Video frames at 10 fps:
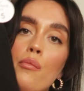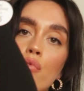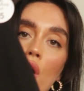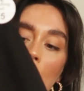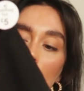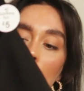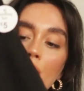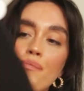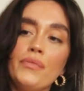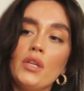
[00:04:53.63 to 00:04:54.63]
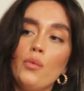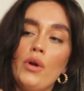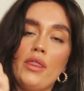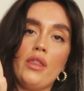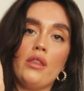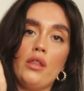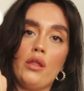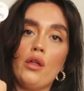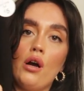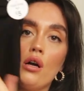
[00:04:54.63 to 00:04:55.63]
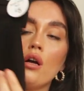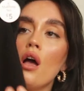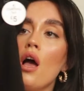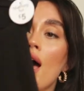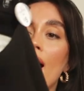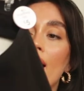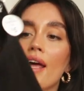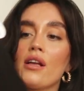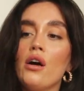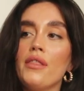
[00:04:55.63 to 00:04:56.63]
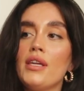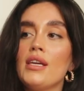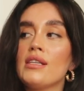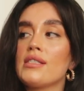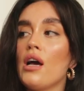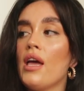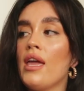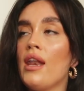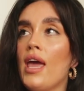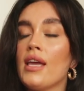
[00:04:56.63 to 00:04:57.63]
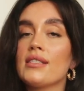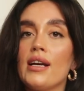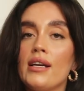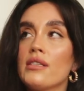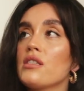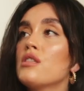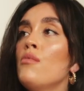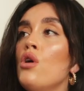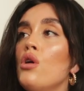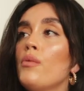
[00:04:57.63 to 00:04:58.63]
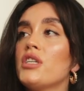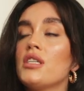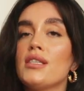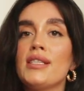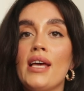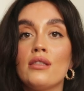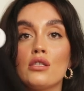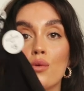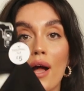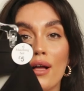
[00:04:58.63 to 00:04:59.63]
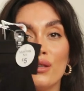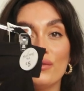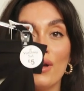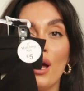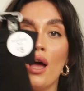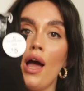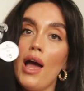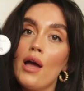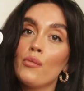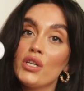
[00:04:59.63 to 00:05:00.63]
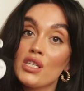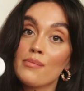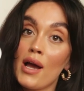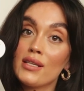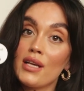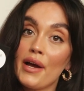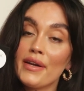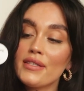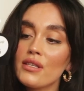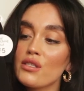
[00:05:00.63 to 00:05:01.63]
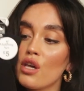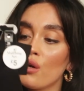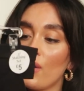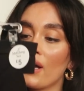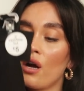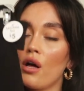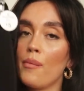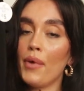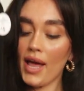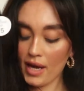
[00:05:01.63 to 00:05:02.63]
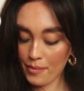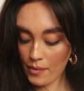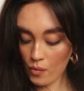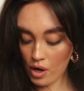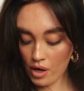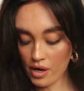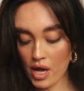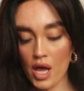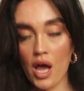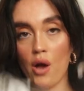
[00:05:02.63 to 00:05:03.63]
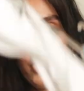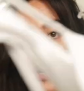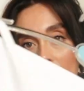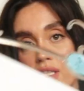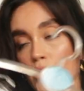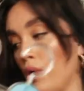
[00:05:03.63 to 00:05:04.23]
bra with the thong, and I got these in a size small, which is a 10 to 12, which is my size. So I got a black one, a white